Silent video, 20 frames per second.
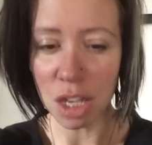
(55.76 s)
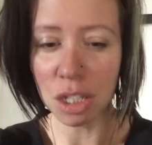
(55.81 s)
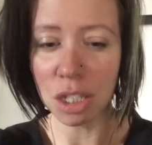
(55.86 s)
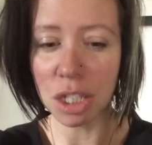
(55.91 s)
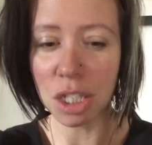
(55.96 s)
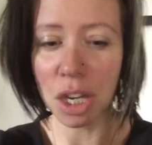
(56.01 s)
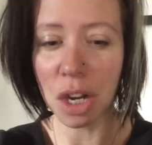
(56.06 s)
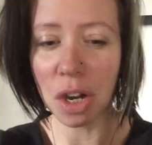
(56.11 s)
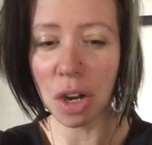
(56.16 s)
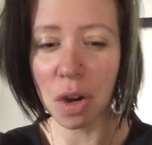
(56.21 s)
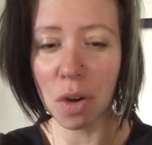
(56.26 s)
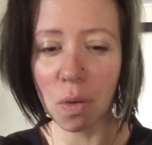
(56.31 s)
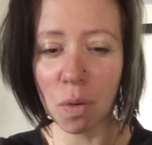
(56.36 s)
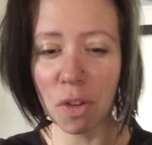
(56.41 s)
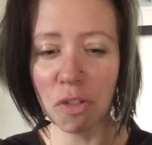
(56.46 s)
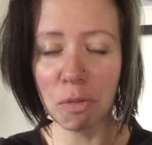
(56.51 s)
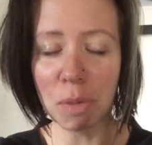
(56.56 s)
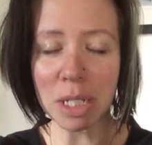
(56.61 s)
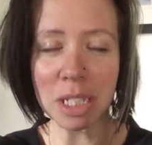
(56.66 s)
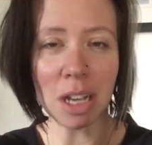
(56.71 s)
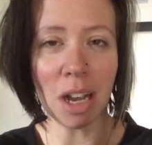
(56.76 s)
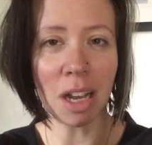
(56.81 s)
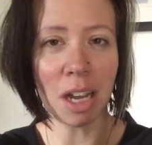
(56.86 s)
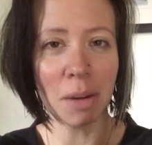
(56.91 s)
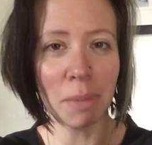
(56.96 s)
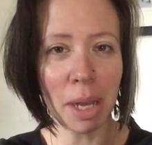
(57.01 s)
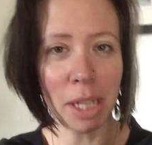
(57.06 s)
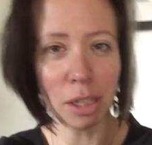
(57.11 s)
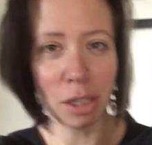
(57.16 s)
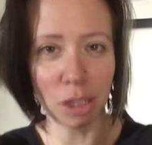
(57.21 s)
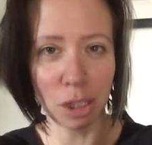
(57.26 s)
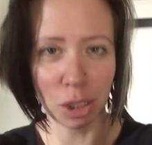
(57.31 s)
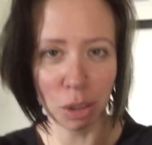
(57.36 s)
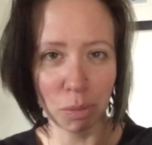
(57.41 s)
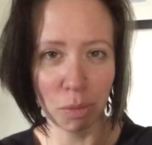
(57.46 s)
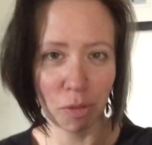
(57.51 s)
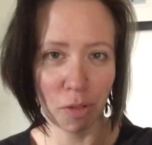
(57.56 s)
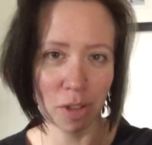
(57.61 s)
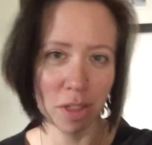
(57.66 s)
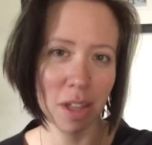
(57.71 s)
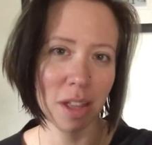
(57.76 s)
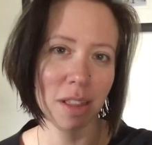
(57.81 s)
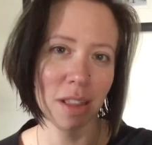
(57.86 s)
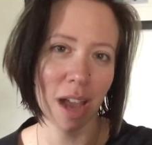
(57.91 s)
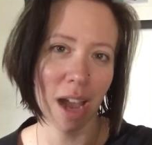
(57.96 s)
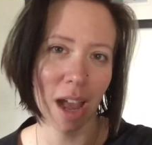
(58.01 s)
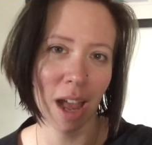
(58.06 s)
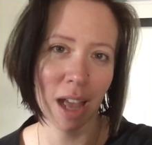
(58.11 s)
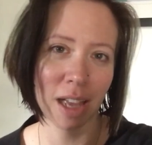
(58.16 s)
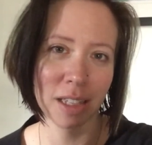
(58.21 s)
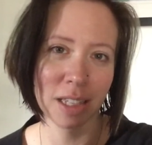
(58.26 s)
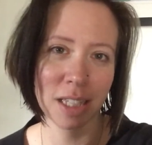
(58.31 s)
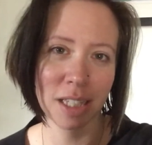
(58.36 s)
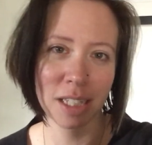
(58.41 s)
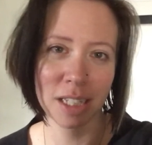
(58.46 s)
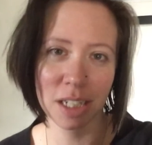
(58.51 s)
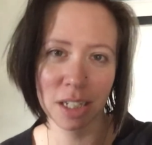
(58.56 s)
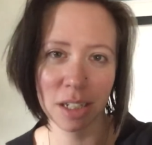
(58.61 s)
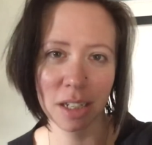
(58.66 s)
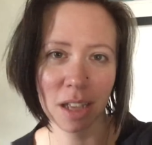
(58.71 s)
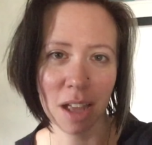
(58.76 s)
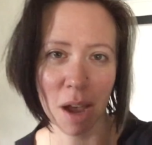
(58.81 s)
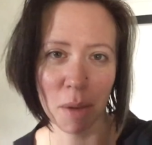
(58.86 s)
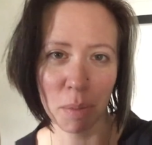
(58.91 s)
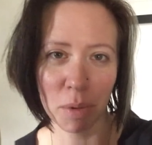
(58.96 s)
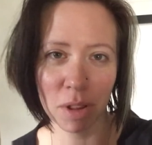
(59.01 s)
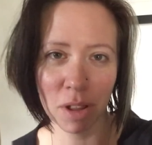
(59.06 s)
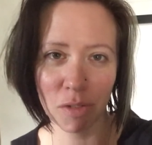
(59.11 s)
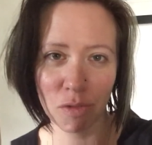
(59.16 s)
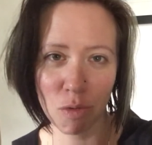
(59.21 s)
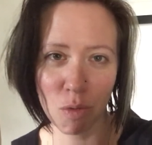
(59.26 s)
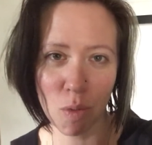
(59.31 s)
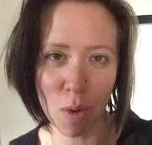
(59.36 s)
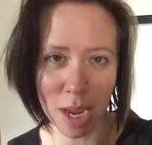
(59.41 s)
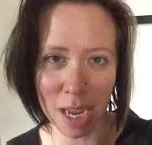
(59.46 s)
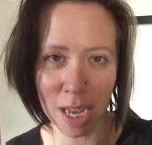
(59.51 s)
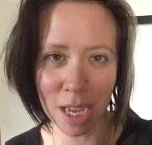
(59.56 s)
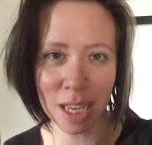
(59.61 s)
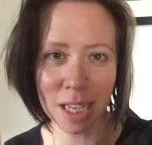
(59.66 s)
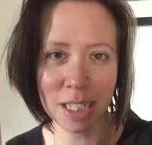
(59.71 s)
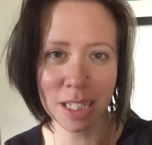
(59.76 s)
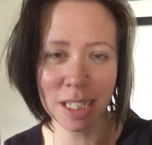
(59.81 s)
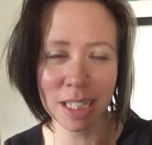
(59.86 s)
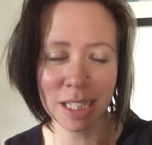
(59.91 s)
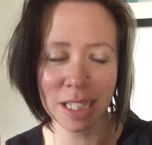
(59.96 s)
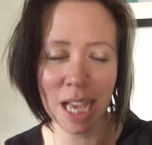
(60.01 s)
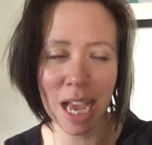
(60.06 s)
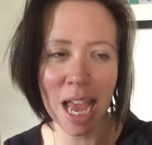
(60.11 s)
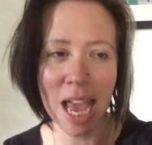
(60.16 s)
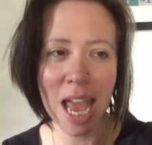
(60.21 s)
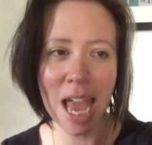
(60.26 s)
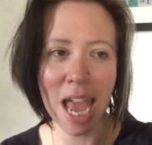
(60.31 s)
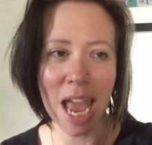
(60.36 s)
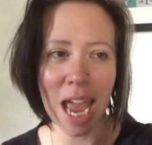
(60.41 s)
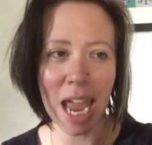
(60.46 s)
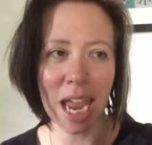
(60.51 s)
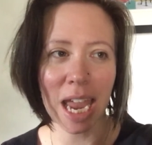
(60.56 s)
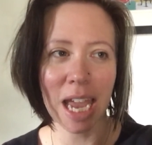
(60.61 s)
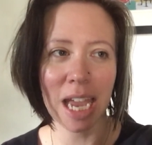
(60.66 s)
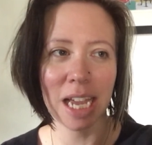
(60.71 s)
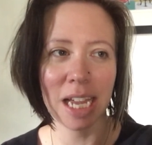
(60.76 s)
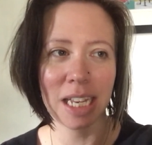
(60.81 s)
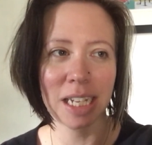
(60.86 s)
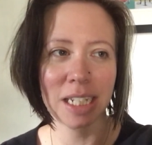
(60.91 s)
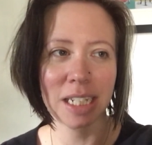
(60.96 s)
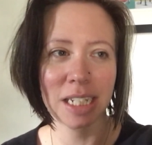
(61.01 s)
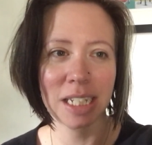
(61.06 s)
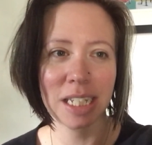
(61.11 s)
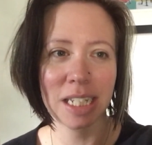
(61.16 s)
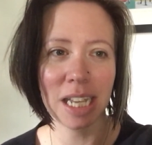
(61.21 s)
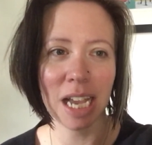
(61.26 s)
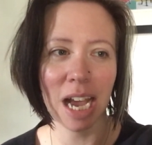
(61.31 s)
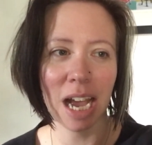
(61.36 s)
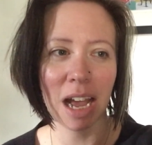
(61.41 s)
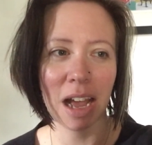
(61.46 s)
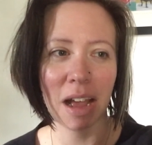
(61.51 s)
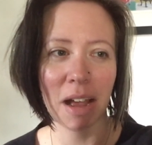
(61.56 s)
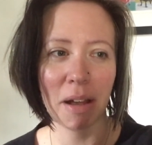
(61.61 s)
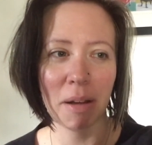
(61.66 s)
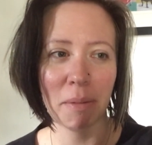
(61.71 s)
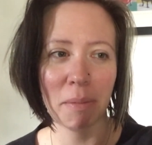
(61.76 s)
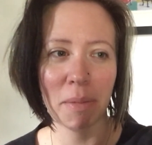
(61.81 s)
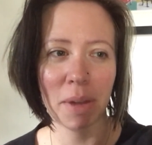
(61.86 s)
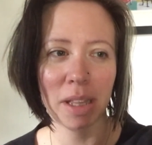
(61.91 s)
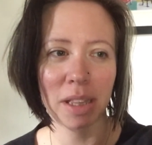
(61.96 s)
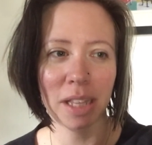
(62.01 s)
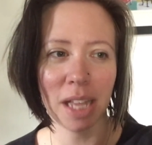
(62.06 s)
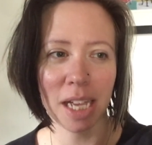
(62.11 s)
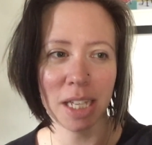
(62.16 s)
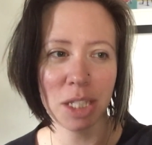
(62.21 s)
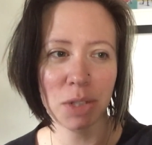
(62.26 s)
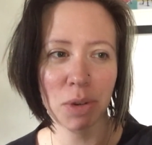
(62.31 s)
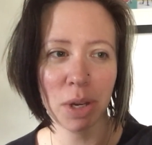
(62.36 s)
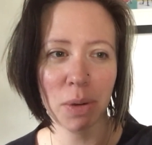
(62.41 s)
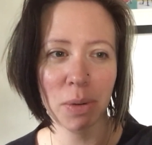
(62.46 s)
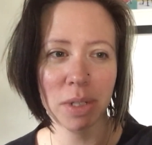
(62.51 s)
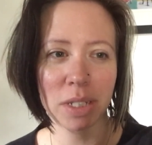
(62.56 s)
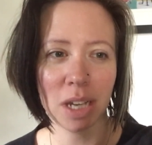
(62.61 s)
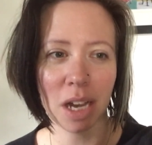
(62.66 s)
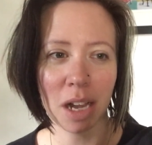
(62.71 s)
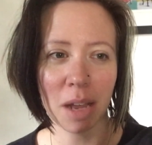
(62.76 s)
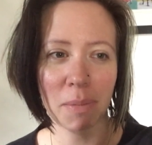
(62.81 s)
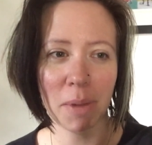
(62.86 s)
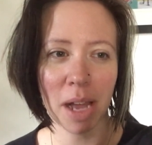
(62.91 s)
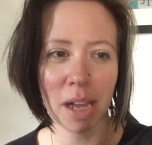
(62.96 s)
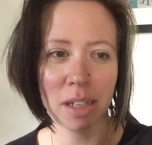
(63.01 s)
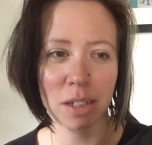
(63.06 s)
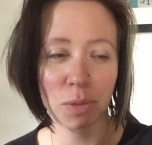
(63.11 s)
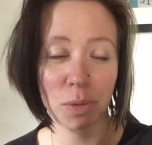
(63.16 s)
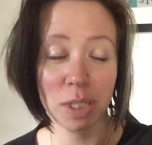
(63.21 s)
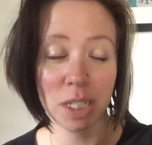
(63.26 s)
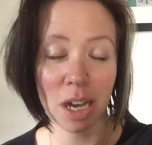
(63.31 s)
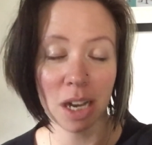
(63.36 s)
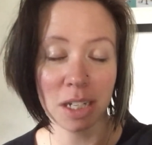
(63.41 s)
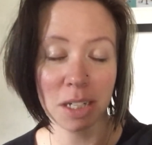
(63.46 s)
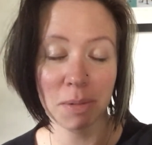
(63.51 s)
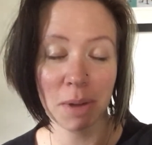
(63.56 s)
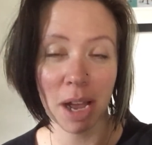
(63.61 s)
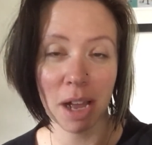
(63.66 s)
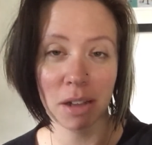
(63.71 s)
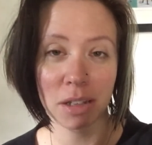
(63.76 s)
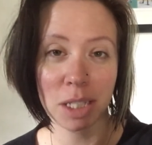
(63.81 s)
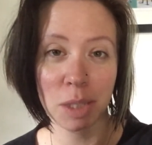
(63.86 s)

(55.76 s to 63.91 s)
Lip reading: So we've been talking about lube for the last couple of weeks, and last week we talked about how